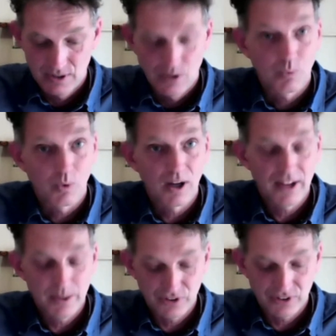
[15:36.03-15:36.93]
While
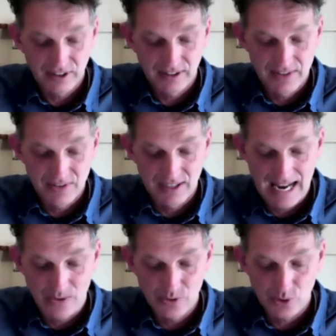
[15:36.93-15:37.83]
they were still in the
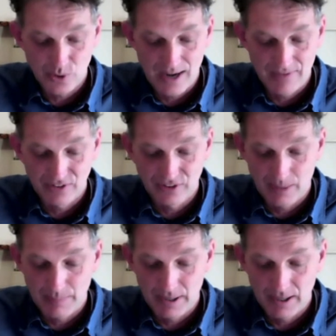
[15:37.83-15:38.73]
lounge or having
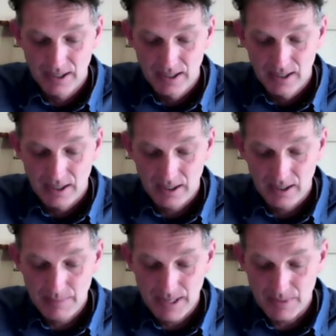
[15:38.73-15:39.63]
supper, I
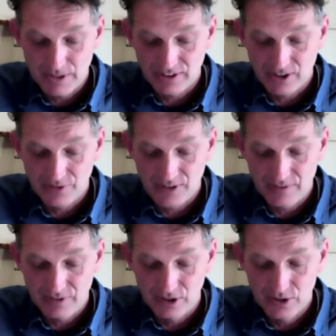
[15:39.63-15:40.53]
may myself
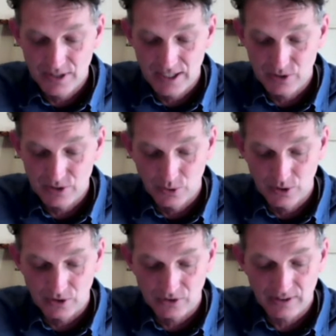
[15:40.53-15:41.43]
have glued their door
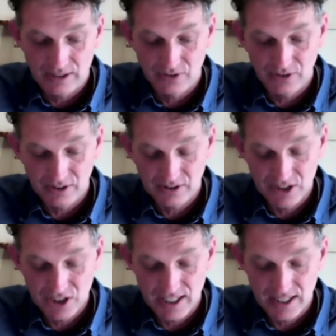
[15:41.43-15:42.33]
locks and certainly
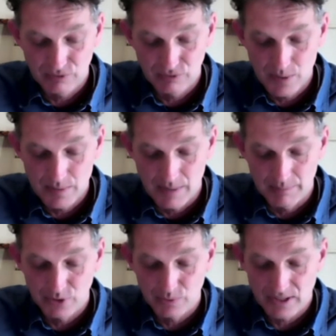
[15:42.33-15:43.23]
shared the room
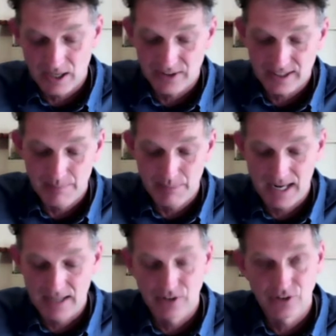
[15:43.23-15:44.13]
numbers with other
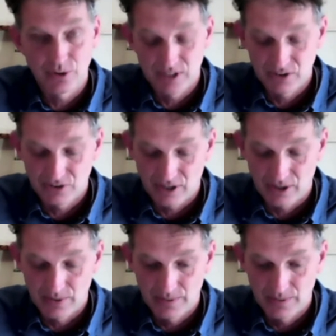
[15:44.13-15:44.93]
campaigners who did so.